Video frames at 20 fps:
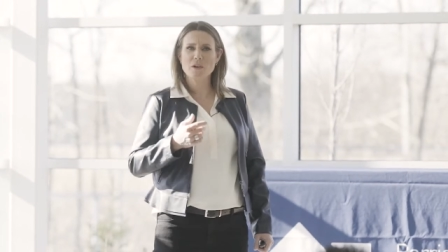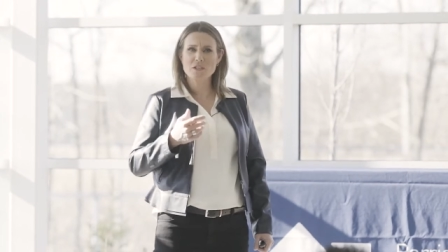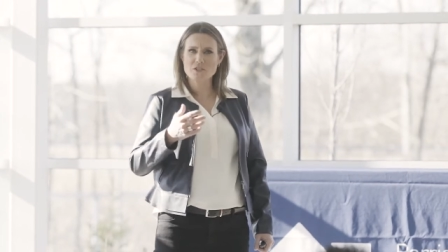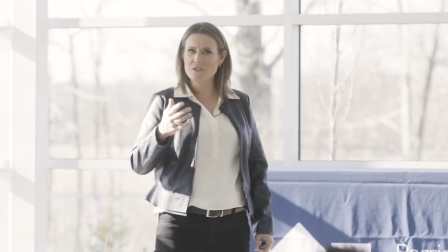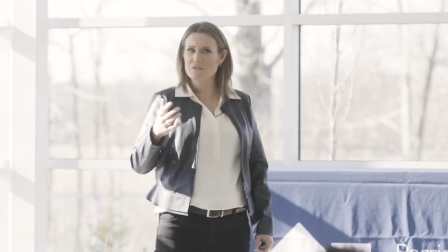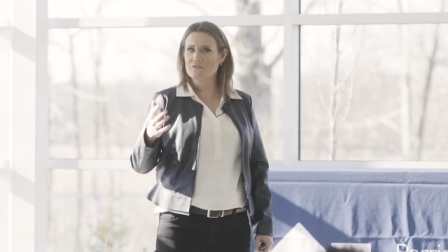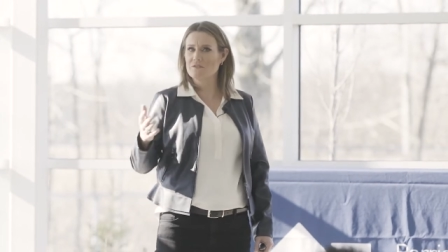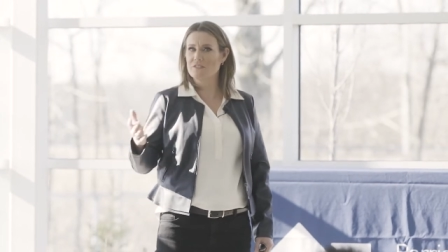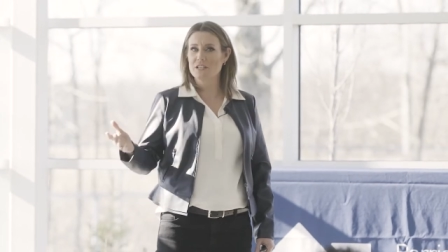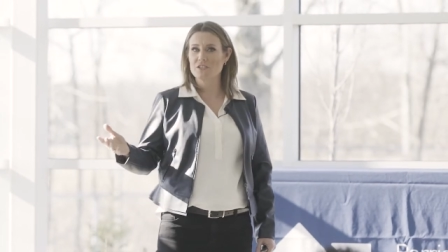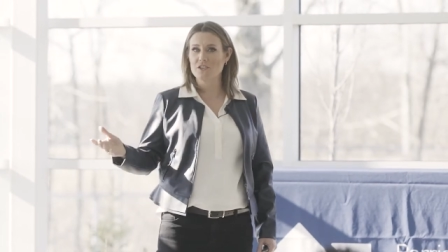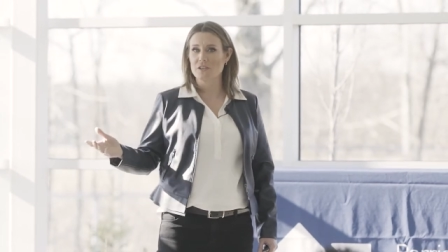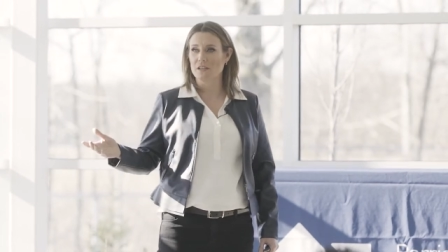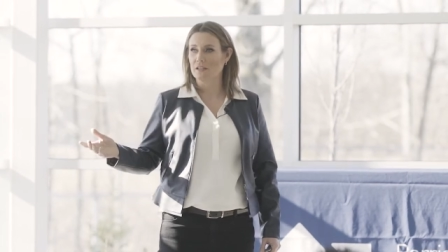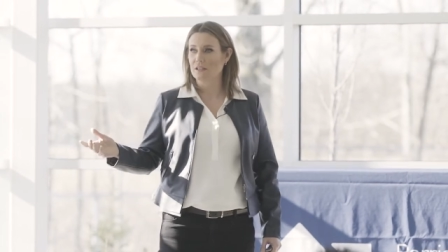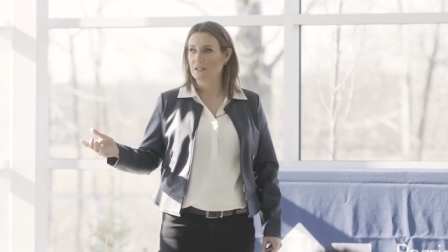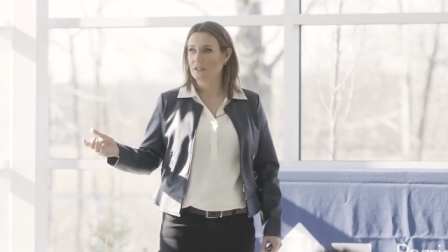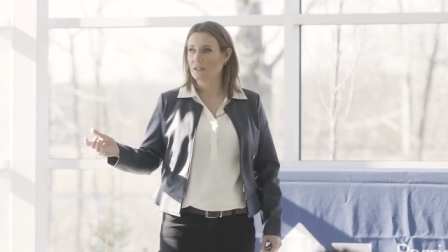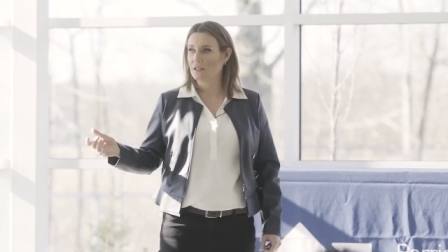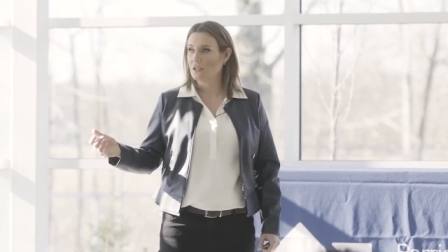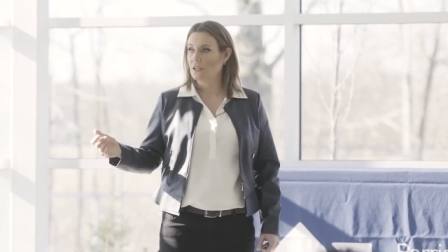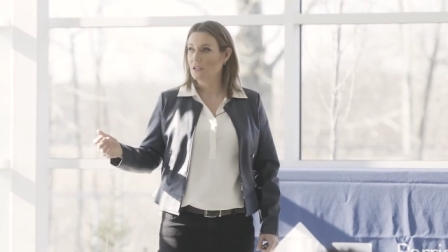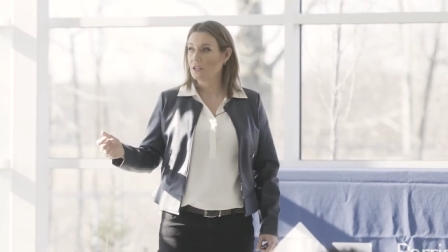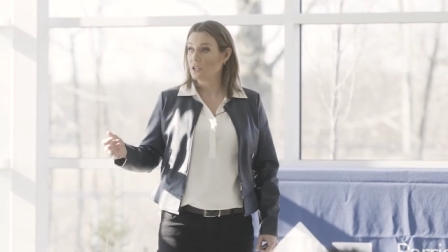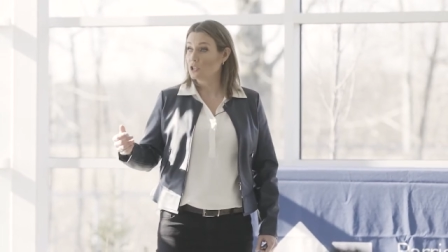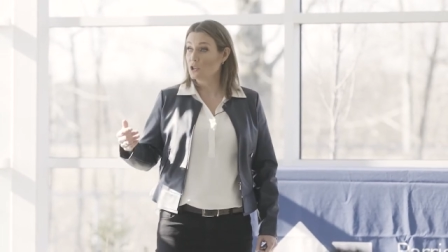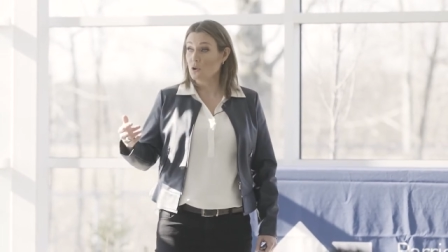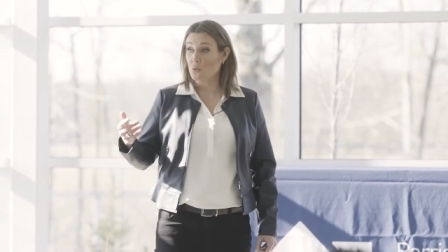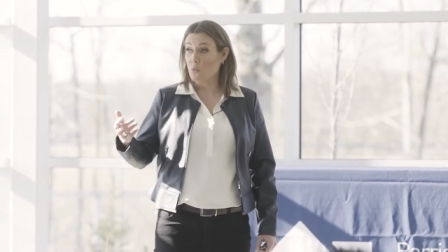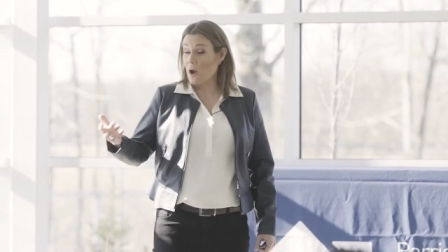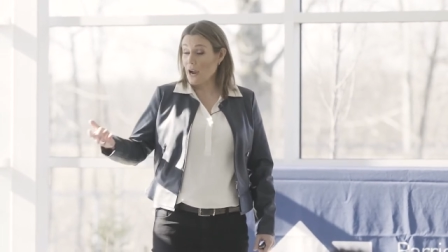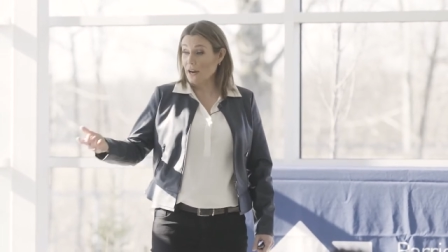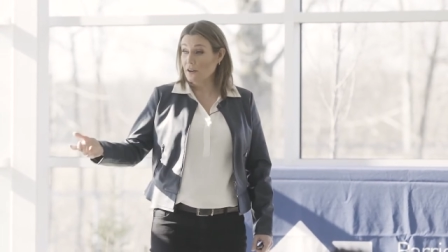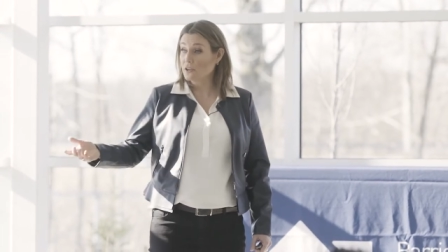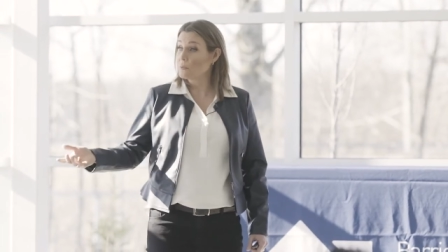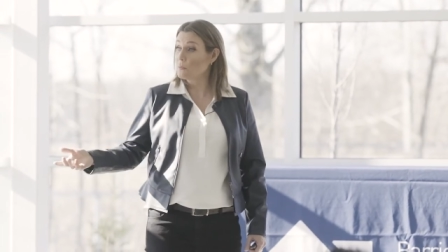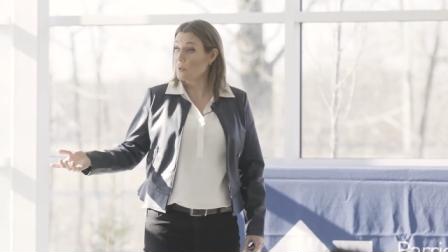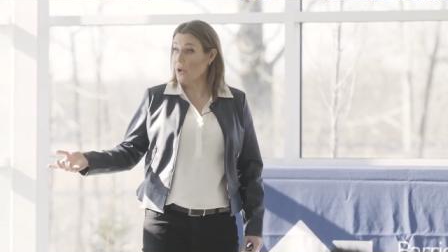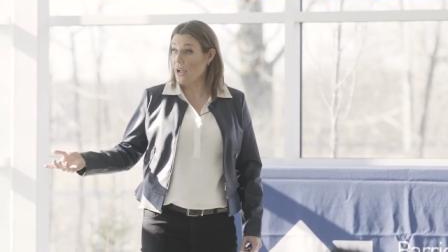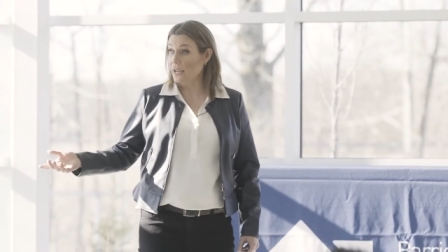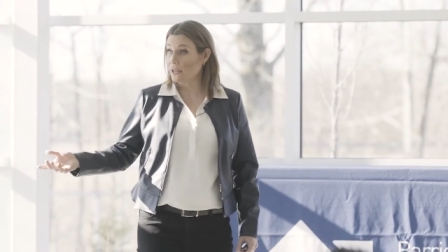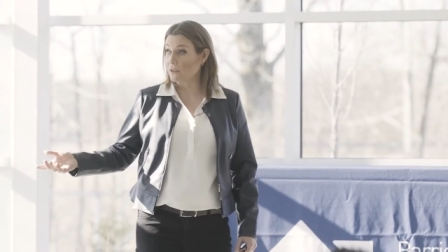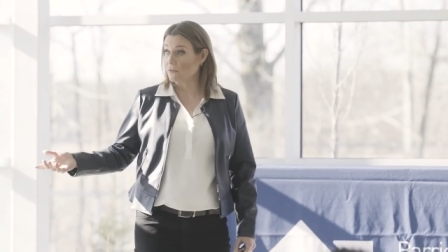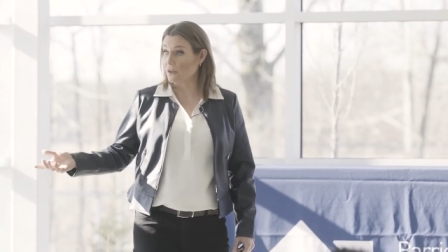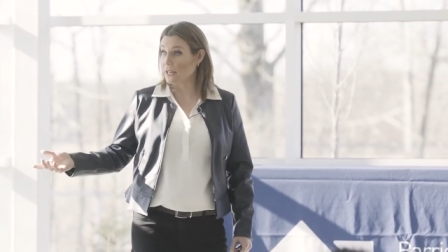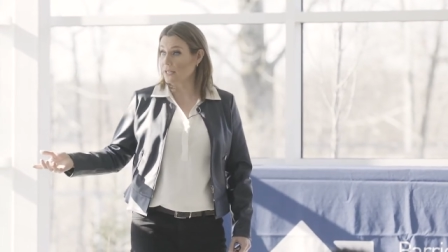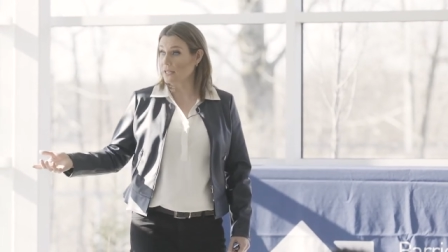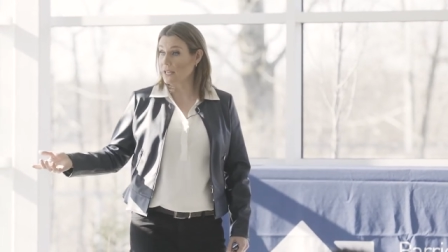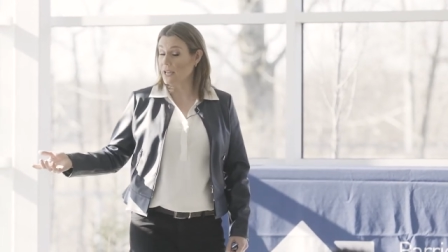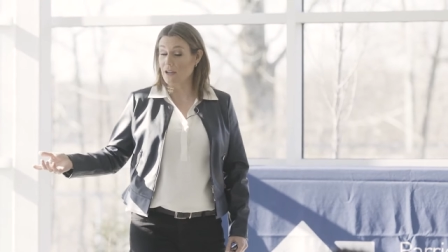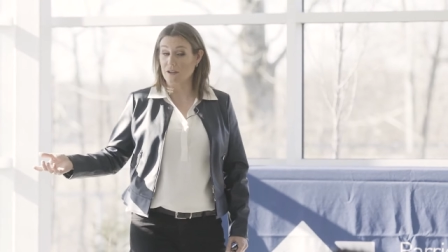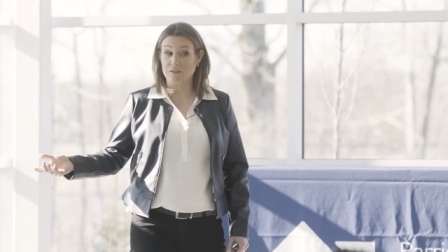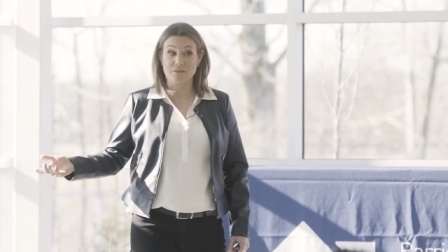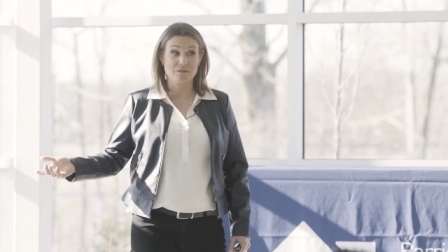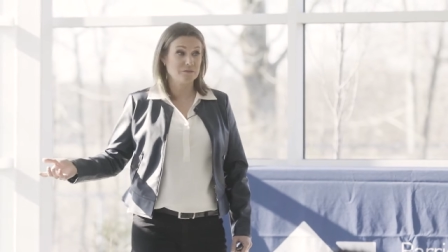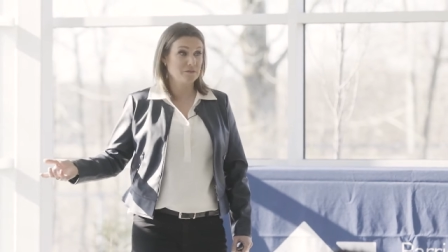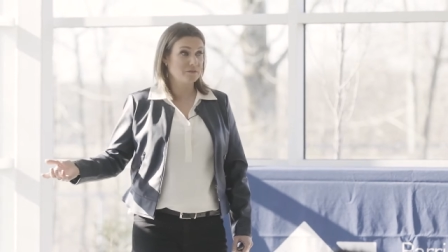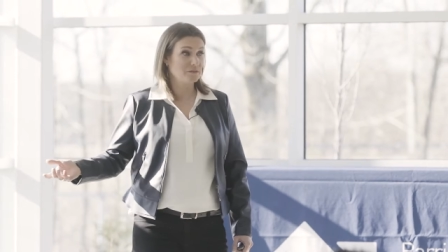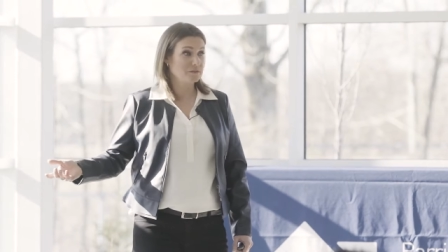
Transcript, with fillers: what's your vision? You know, why are you buying right now?